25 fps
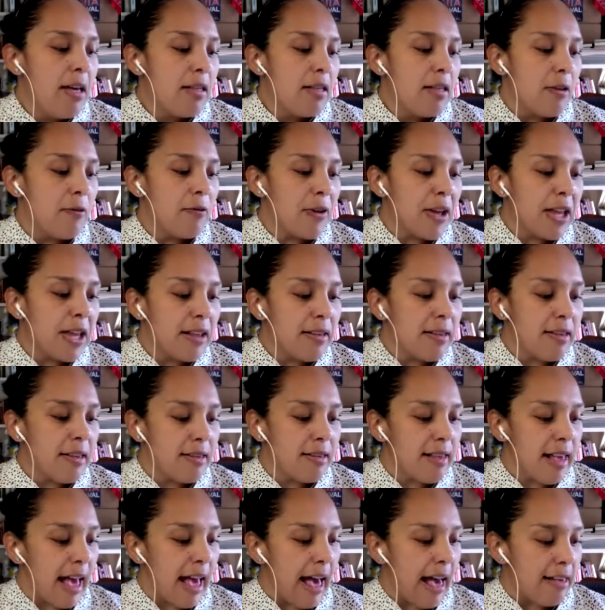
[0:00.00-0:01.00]
The fetus
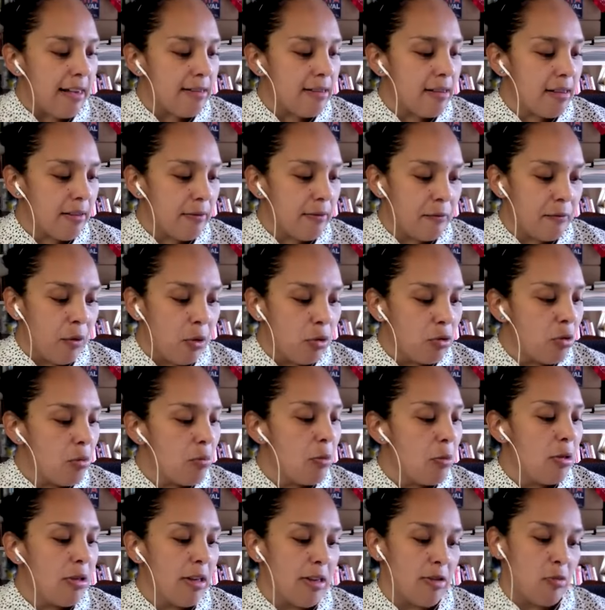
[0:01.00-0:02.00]
is as
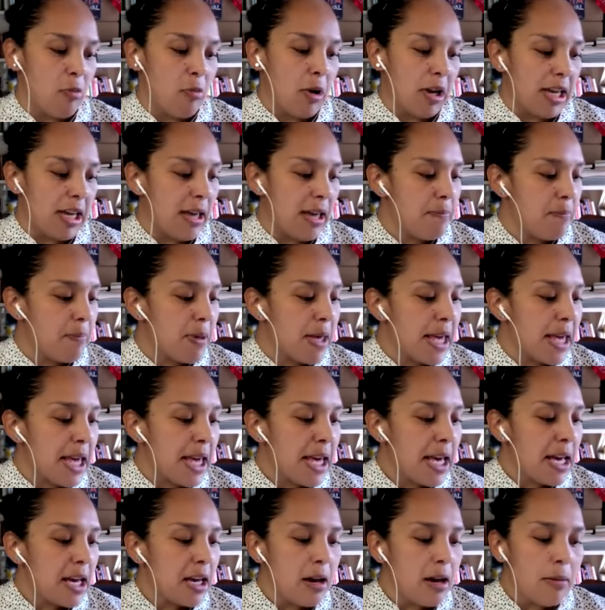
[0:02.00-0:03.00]
vulnerable as one can
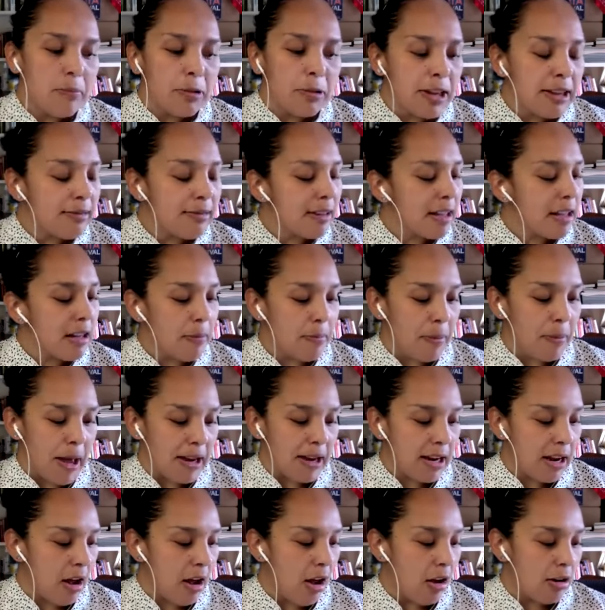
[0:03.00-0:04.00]
be, completely
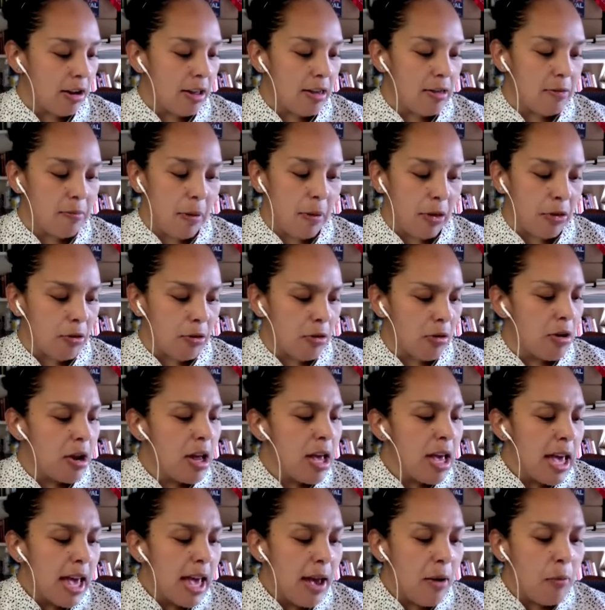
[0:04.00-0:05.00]
dependent on his mother
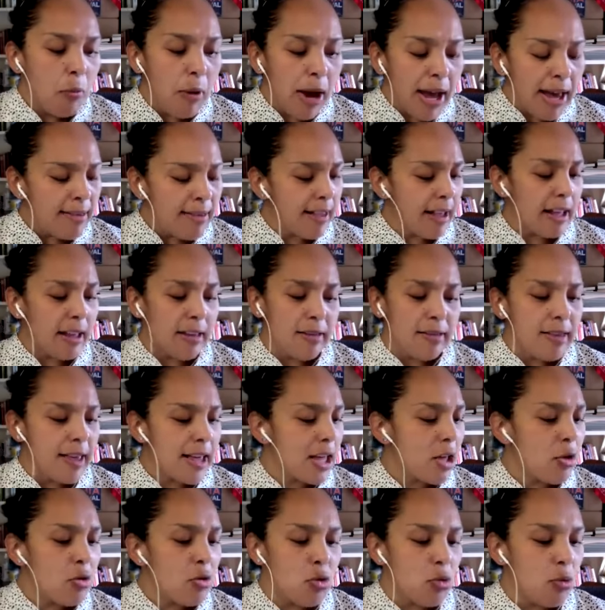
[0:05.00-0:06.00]
in ways that
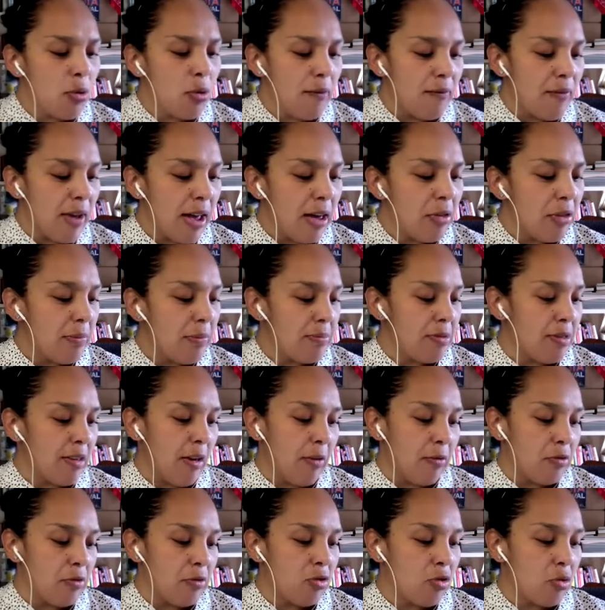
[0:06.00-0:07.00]
continue to unveil
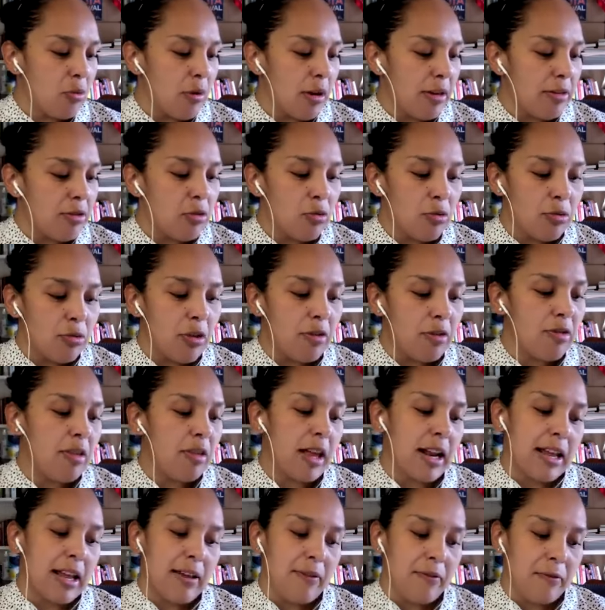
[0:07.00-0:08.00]
themselves to us through the
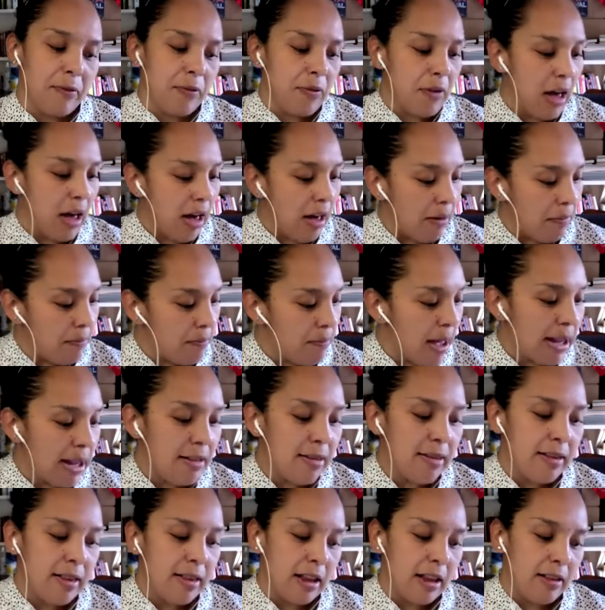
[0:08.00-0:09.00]
study of
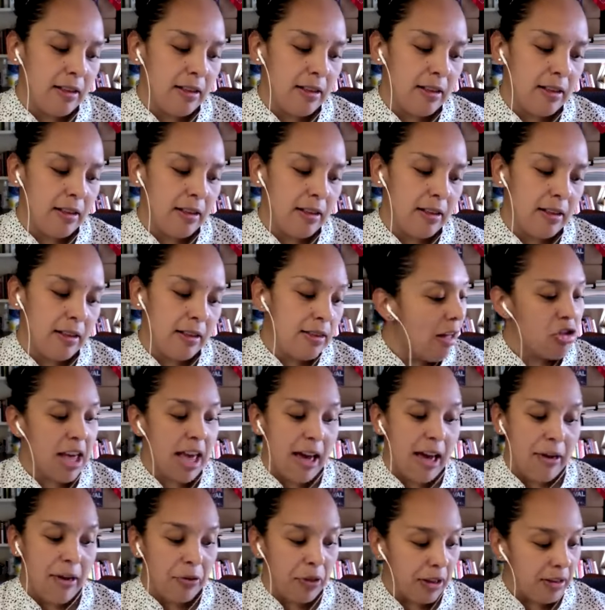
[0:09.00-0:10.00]
medicine,
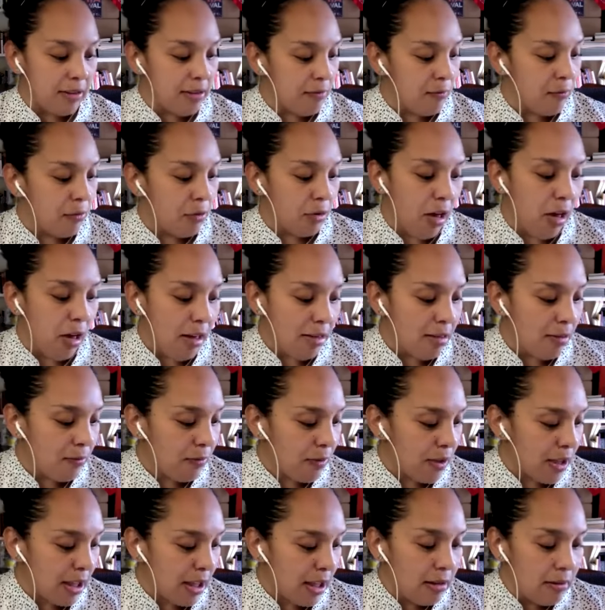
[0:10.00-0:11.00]
theology, ethics, and
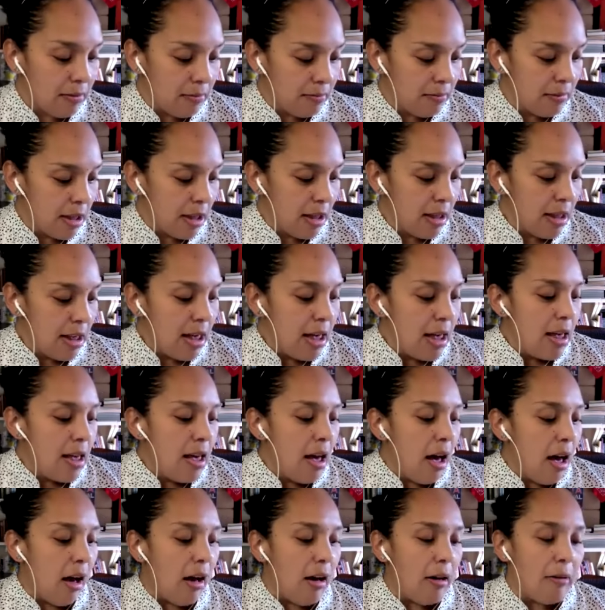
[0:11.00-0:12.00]
philosophy,
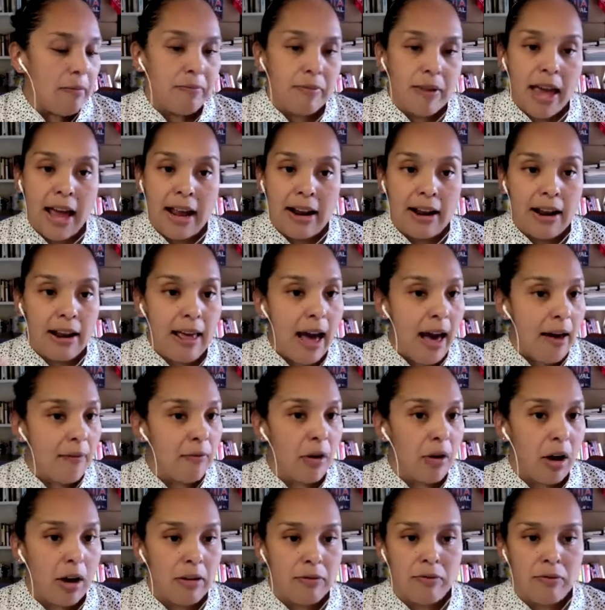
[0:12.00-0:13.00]
and
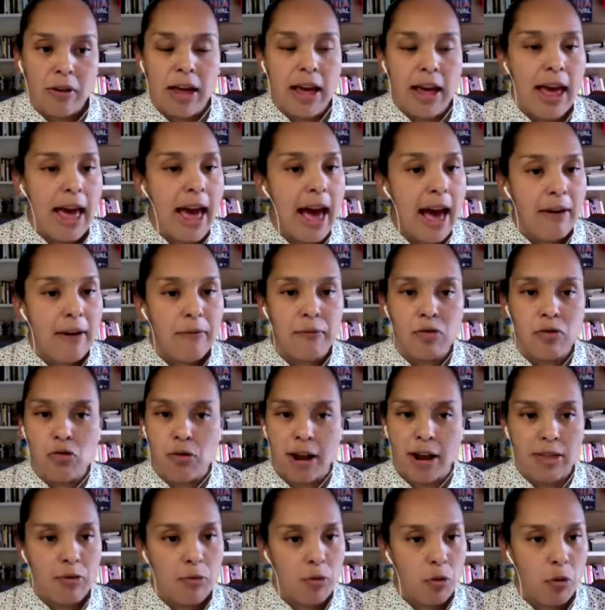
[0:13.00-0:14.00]
have
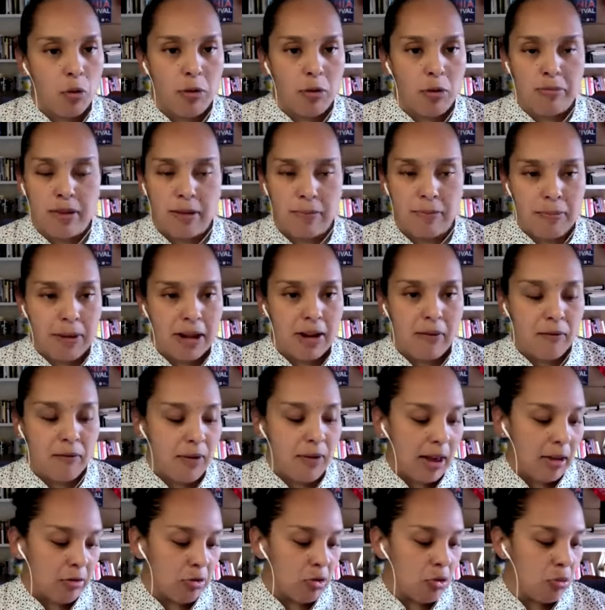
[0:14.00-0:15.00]
transformed and been
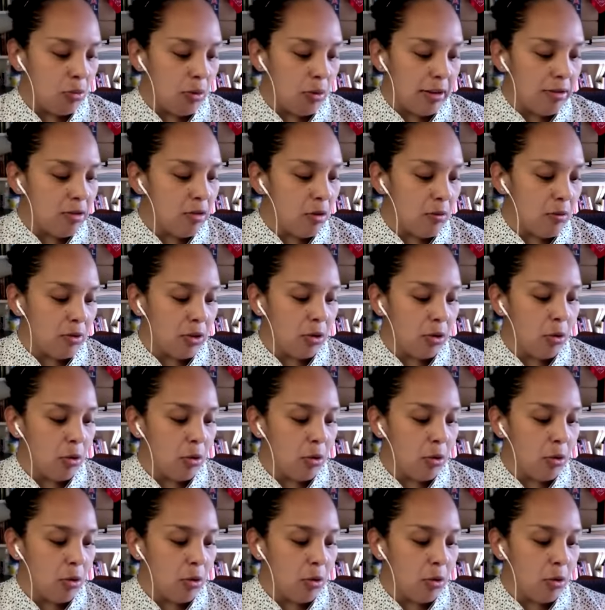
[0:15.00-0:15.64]
unveiled to us over the